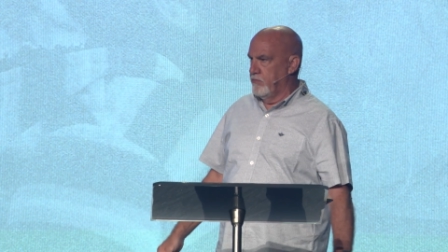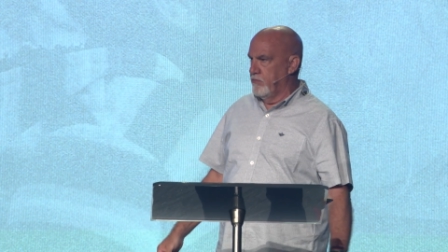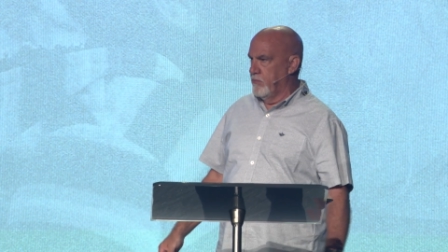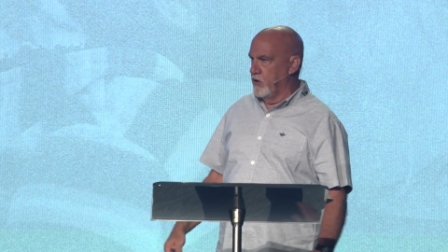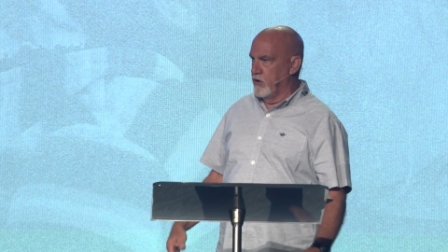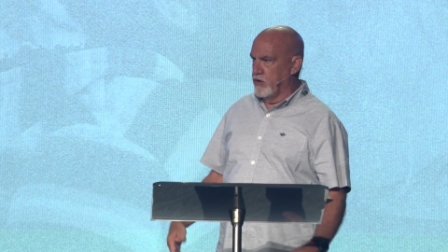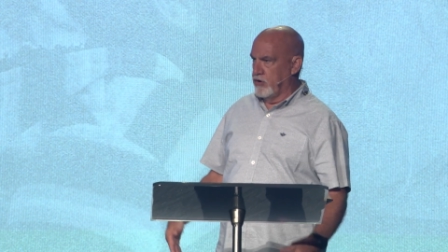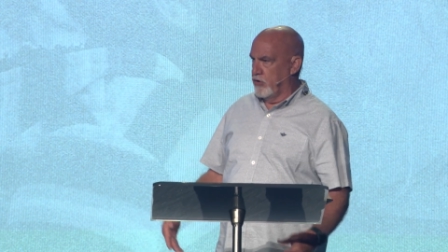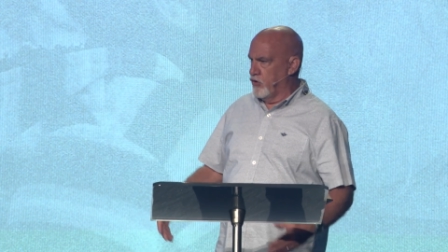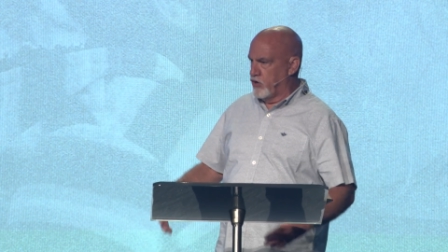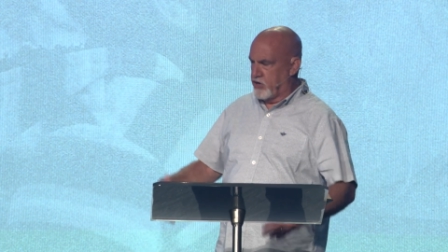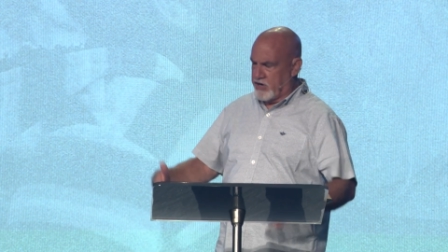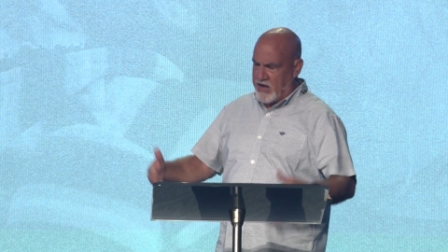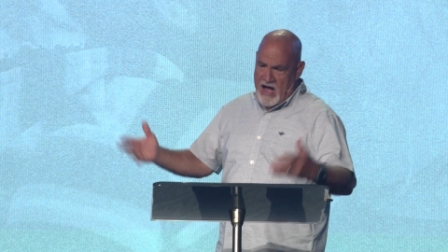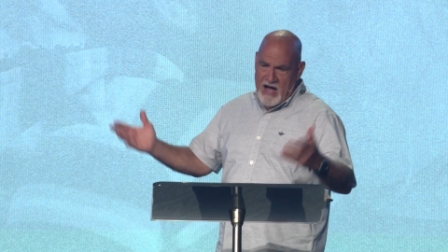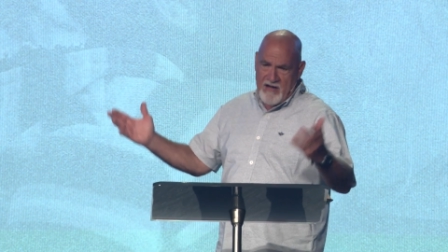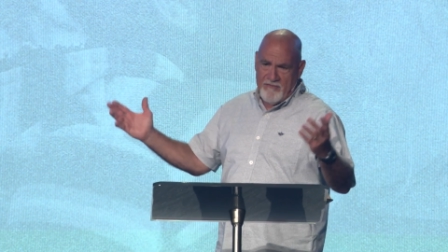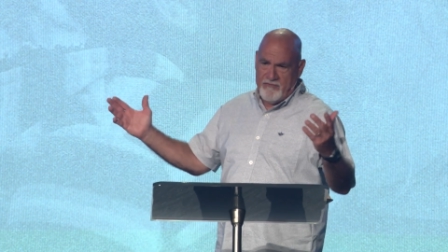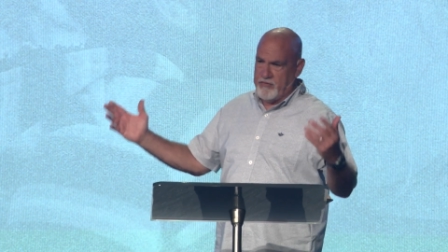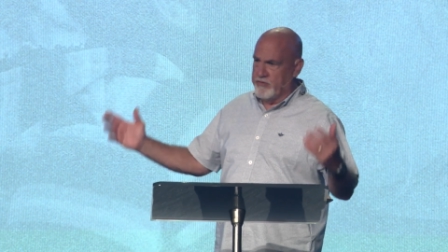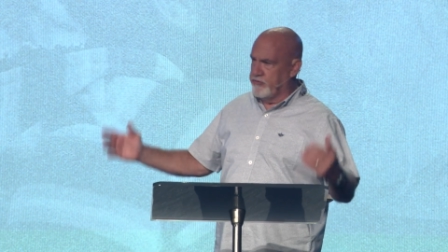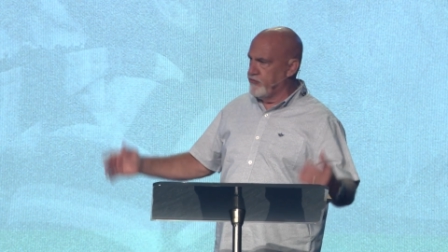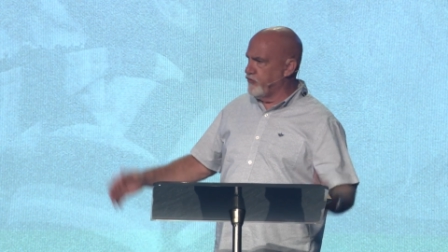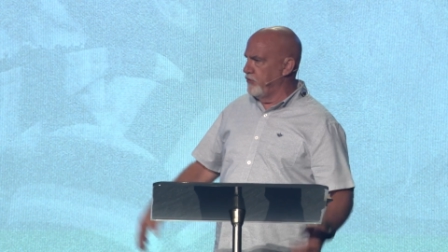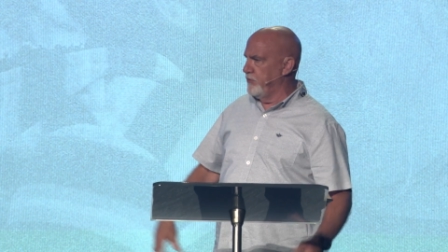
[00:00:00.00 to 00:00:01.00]
or
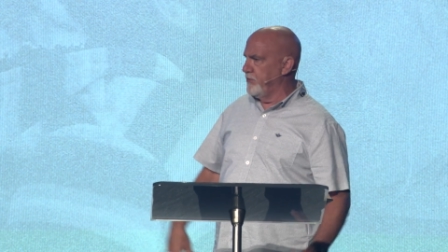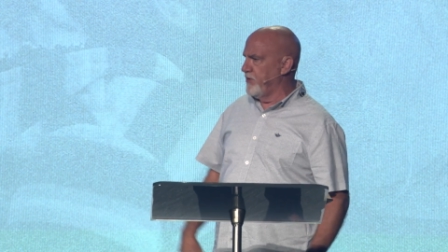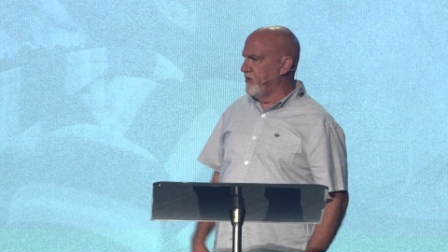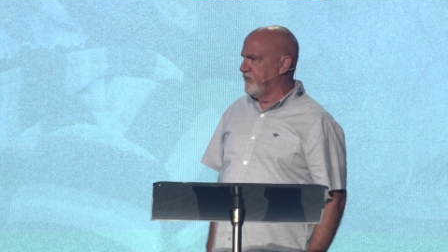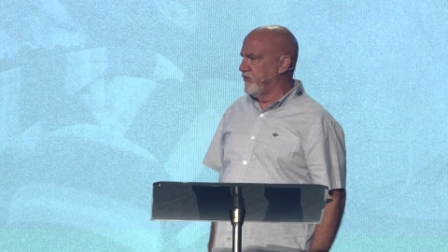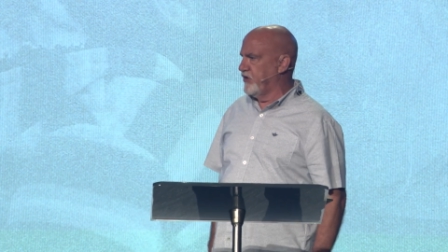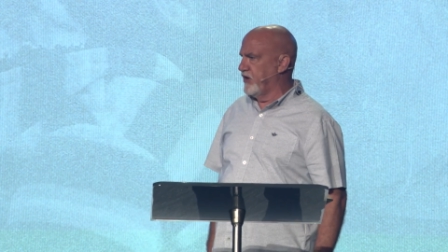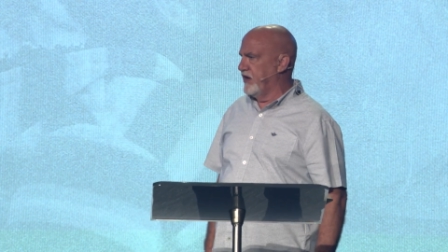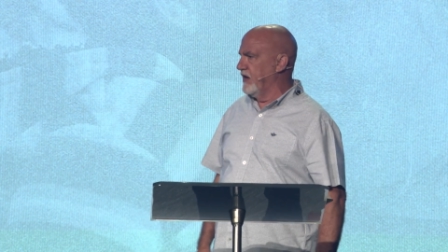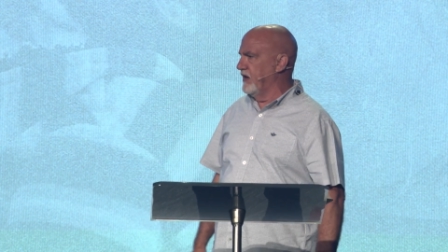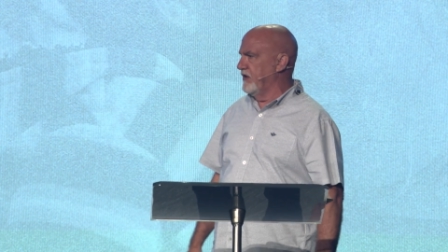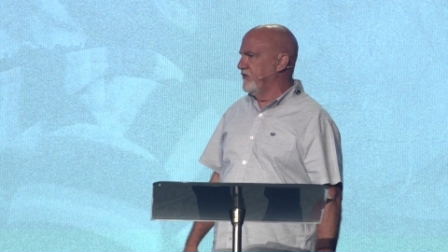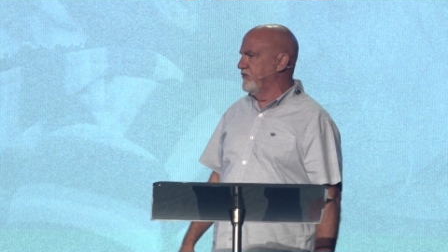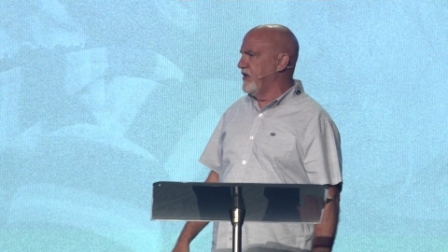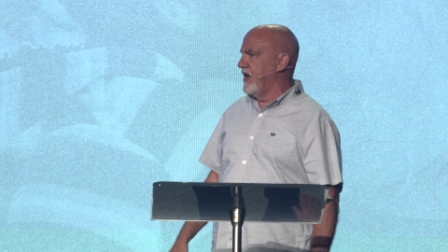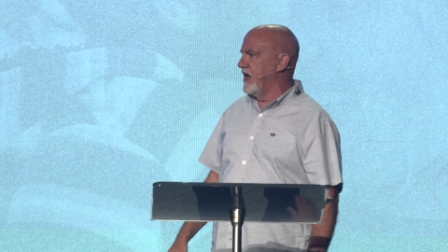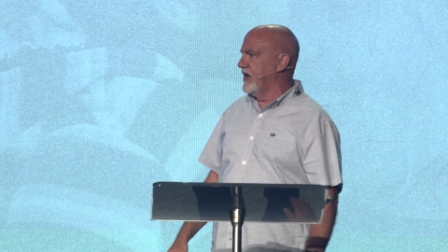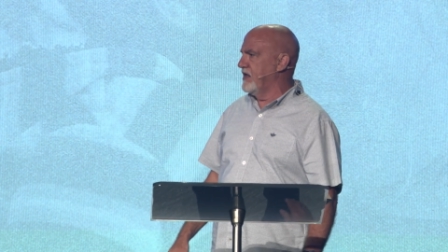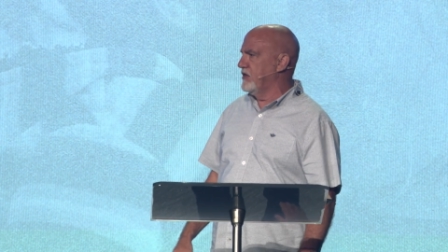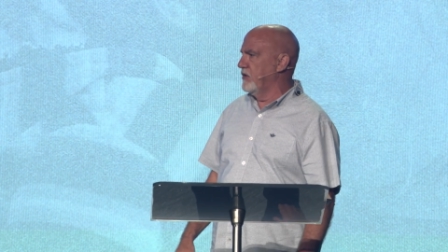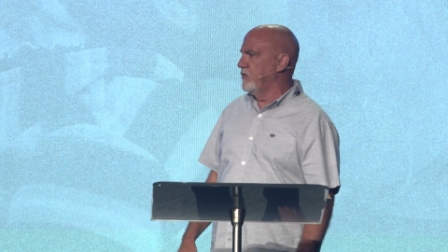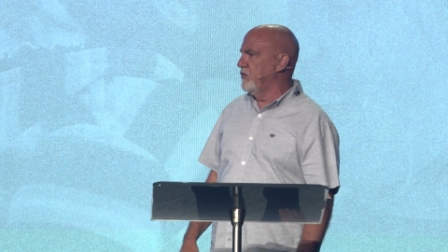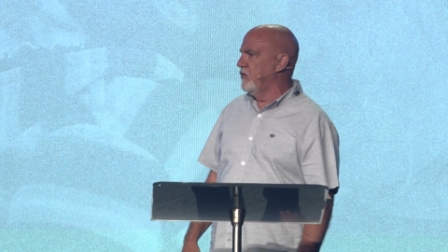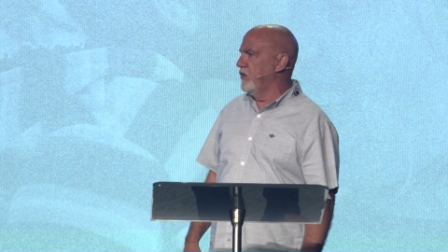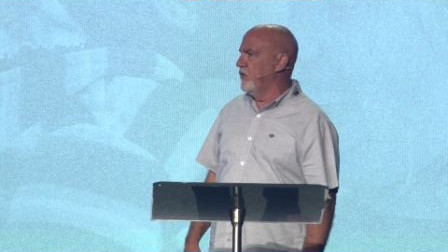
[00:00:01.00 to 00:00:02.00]
conference room. I forget
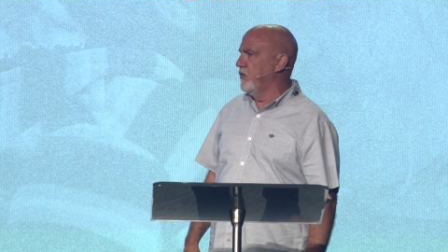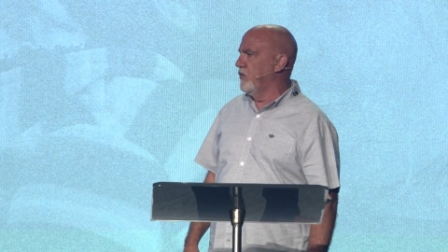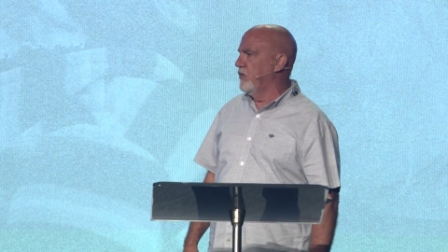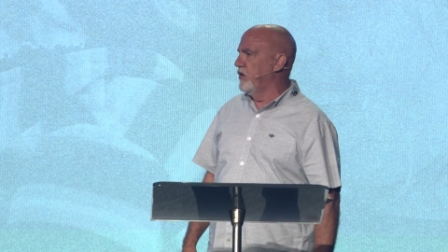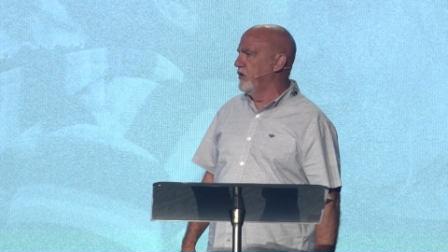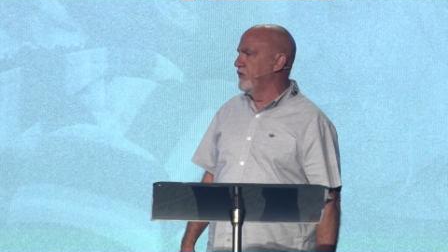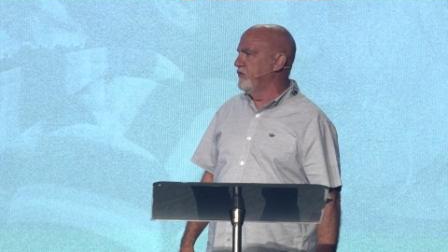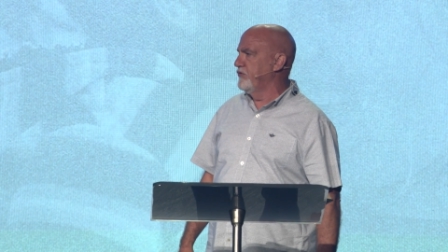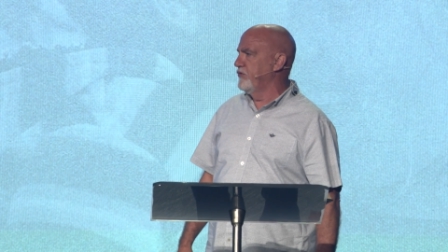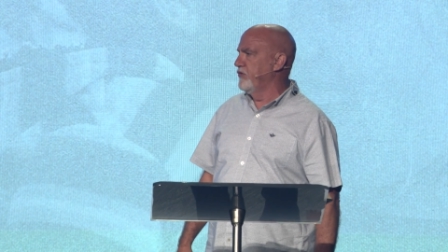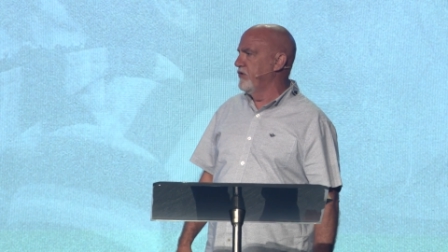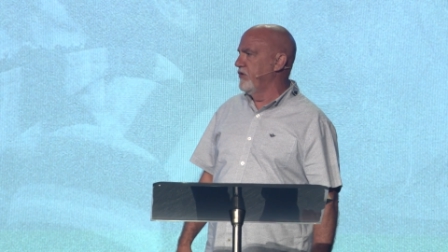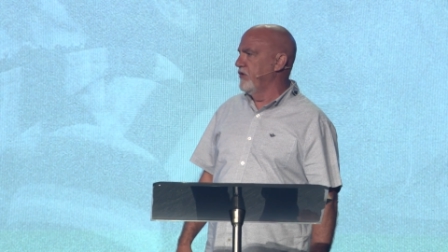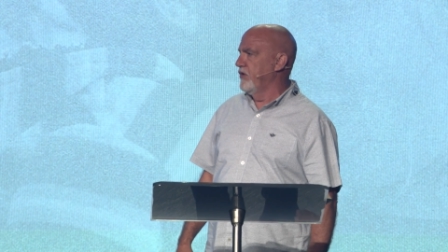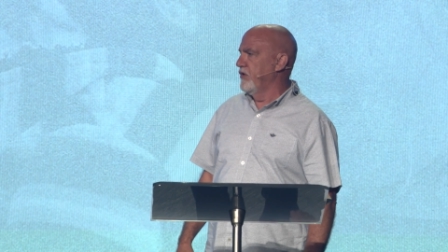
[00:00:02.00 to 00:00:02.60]
exactly where it was.